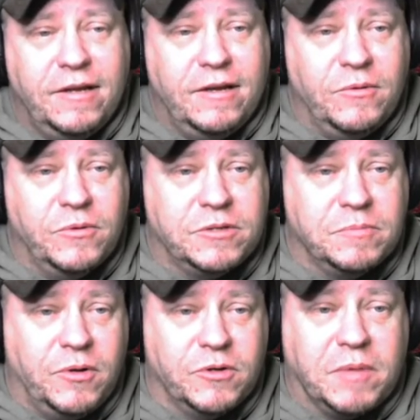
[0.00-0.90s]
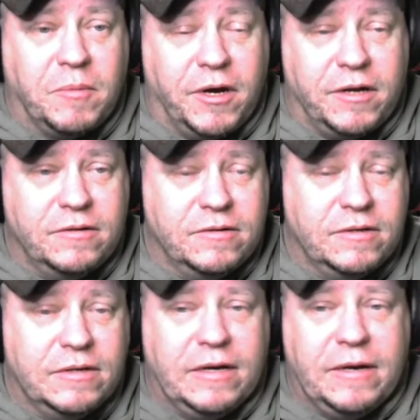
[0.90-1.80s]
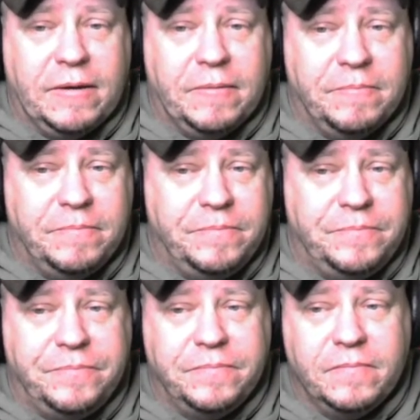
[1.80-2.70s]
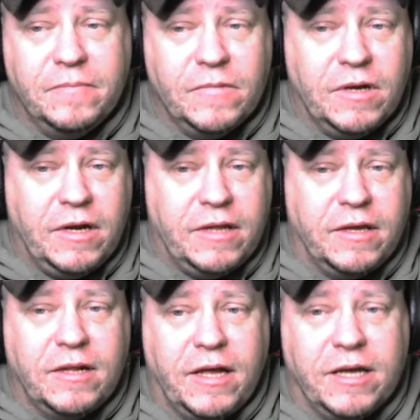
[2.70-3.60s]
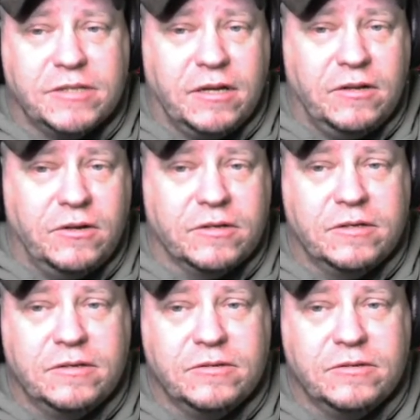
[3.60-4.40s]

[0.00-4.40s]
which blows my mind. I think last I looked,